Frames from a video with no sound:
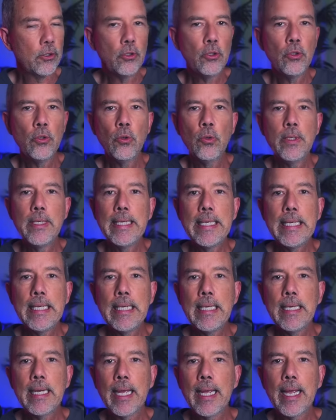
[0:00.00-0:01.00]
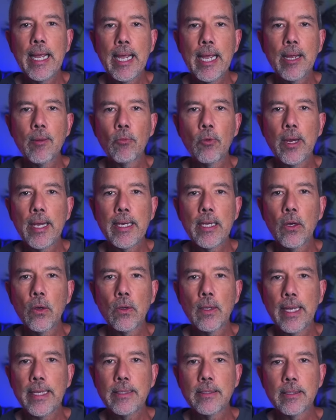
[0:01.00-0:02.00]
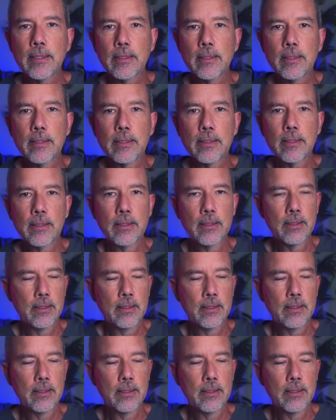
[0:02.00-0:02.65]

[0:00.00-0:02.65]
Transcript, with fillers: You need a ham radio license.